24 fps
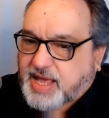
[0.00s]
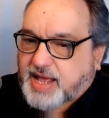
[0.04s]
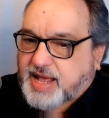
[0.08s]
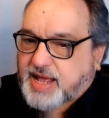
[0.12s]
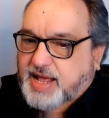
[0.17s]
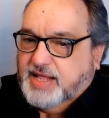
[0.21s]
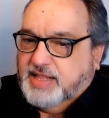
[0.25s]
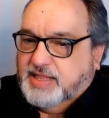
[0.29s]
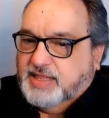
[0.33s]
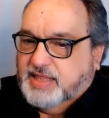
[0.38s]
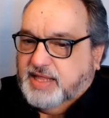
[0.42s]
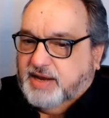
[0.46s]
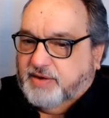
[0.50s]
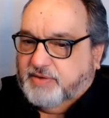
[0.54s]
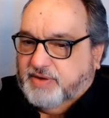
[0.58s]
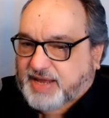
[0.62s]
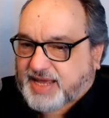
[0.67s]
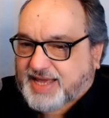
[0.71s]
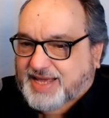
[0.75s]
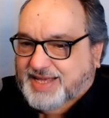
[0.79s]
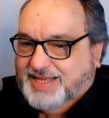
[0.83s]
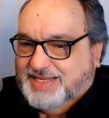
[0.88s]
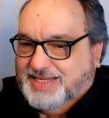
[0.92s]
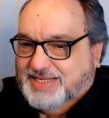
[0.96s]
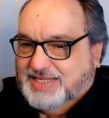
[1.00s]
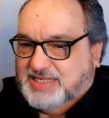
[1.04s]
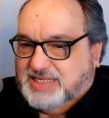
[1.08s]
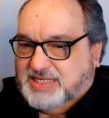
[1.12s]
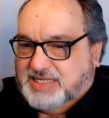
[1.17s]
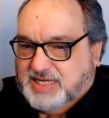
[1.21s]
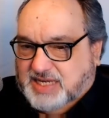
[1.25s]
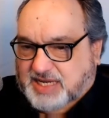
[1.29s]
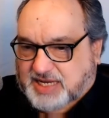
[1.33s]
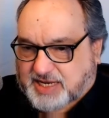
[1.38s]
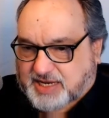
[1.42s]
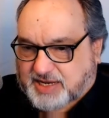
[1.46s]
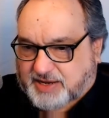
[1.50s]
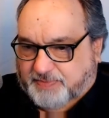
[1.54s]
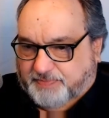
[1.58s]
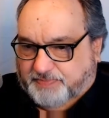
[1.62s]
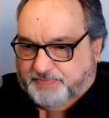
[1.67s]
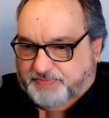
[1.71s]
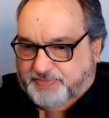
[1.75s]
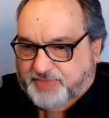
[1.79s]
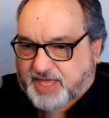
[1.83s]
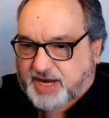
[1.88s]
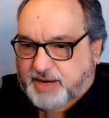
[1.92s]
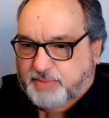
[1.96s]
There is
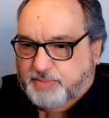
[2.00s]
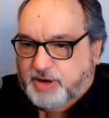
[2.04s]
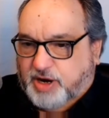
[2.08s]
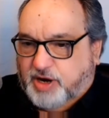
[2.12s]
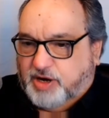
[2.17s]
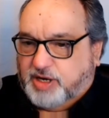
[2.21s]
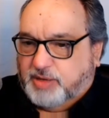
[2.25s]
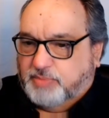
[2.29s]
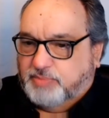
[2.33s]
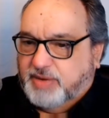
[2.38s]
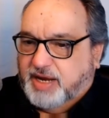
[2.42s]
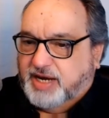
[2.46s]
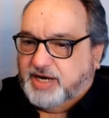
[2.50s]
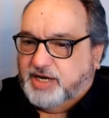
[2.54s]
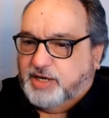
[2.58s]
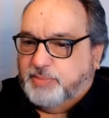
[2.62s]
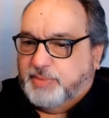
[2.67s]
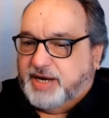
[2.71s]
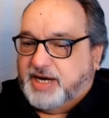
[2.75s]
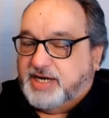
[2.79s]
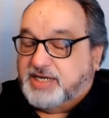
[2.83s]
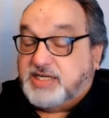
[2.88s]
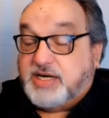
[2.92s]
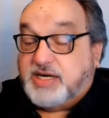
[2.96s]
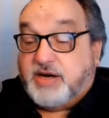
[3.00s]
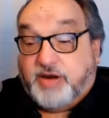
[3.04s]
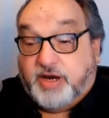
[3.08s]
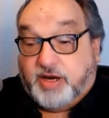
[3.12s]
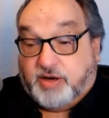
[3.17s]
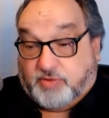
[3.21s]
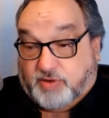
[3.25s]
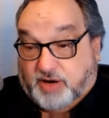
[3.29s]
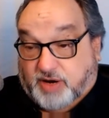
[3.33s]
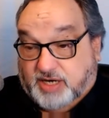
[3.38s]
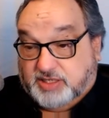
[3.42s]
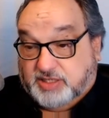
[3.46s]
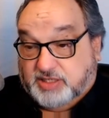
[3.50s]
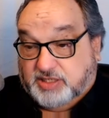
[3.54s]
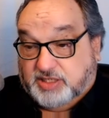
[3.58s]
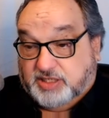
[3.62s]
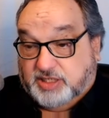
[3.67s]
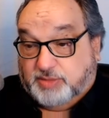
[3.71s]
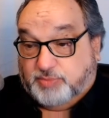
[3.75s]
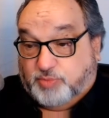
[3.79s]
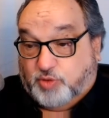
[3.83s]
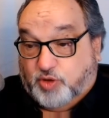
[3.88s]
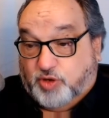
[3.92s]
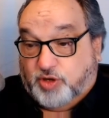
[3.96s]
an American made humanitarian crisis at the
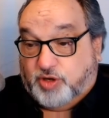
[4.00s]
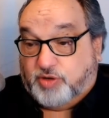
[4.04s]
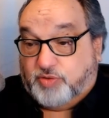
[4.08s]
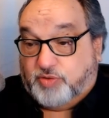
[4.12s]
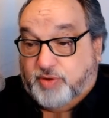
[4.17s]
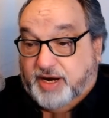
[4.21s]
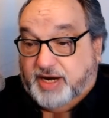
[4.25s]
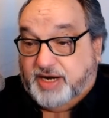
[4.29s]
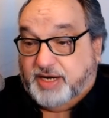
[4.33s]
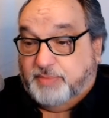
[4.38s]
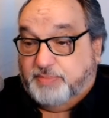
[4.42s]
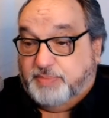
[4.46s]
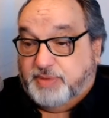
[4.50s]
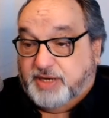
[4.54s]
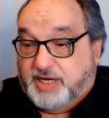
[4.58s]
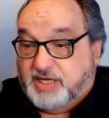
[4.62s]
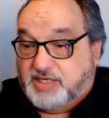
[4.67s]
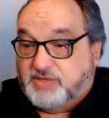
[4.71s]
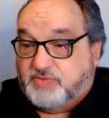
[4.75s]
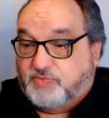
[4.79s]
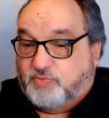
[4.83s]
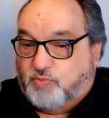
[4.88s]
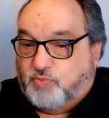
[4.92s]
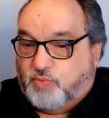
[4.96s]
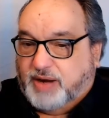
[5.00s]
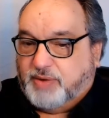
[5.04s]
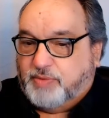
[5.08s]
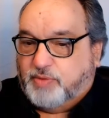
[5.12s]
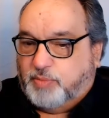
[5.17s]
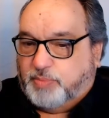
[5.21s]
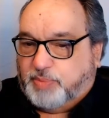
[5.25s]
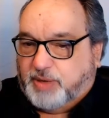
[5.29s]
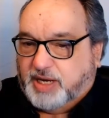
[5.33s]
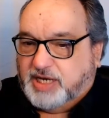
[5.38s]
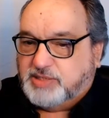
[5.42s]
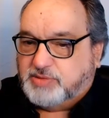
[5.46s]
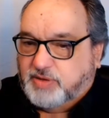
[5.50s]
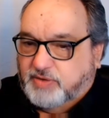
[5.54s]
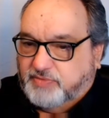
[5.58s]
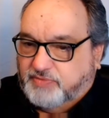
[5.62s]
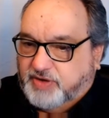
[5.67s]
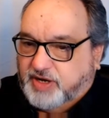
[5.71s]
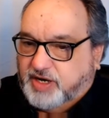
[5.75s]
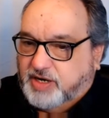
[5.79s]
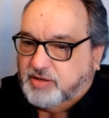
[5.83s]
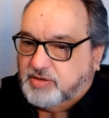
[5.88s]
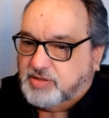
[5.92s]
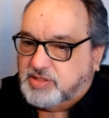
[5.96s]
border created because of white replacement
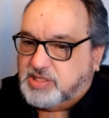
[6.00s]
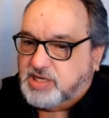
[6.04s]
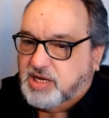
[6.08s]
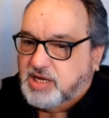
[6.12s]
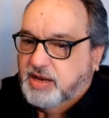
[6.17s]
fears